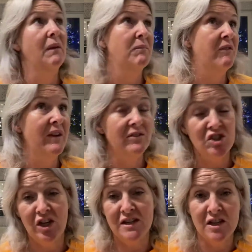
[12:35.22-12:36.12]
feels
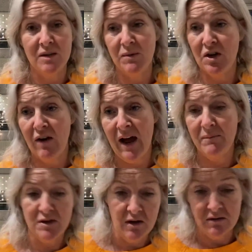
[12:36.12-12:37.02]
shit, it's going to be
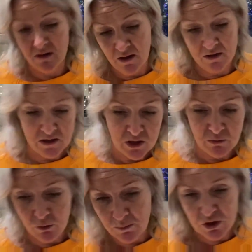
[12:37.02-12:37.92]
crap,
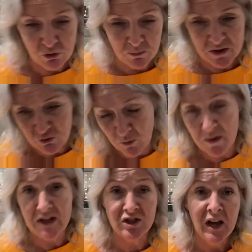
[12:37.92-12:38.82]
rubbish, rubbish,
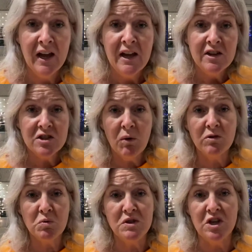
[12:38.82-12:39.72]
rubbish. So
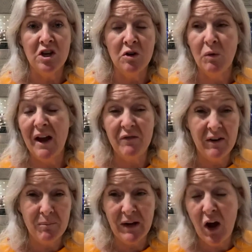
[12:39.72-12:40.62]
what do? We have a
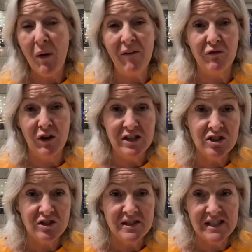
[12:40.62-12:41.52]
below average,
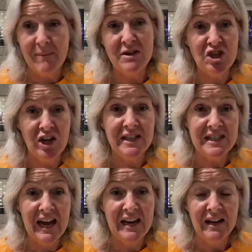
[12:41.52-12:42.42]
semi-shit
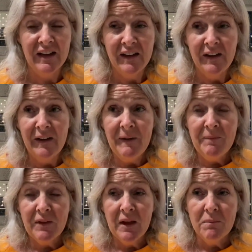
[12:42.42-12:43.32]
day.
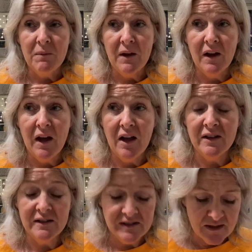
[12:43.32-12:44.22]

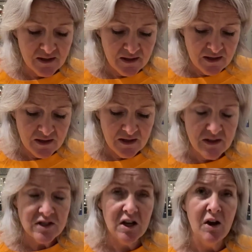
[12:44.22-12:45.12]
And
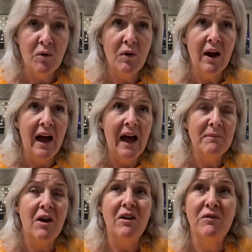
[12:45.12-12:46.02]
so
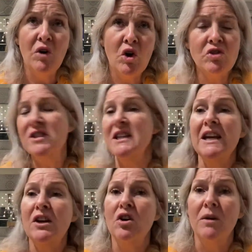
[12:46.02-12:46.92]
if you're all
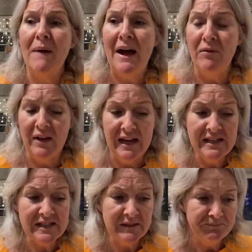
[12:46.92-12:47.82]
cynical about
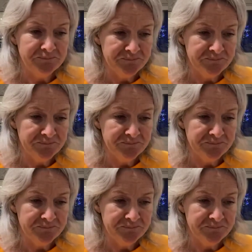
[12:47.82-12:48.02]
this,